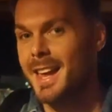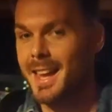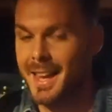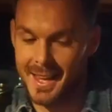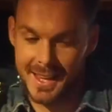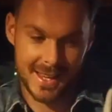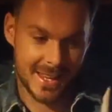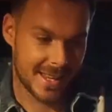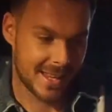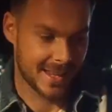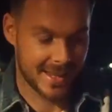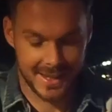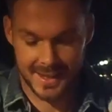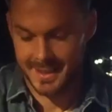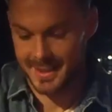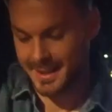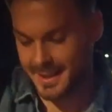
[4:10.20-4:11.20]
getting a beer, Blue?
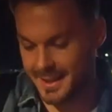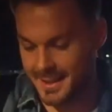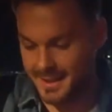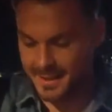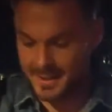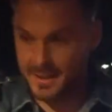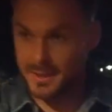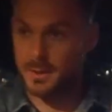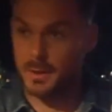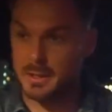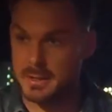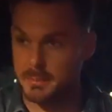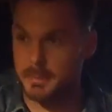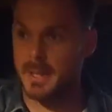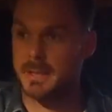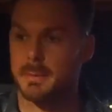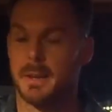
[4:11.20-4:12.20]

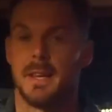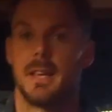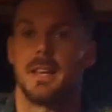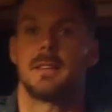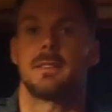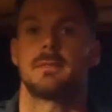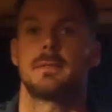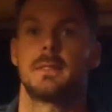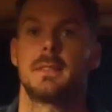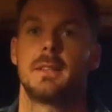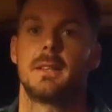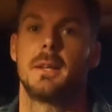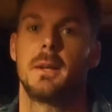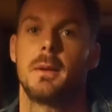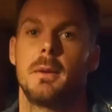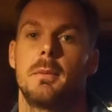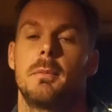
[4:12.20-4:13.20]
You got some serious
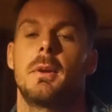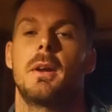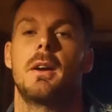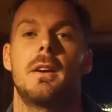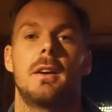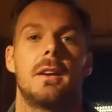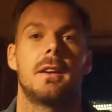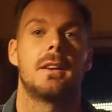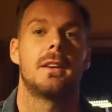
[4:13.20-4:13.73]
techers for a daddy.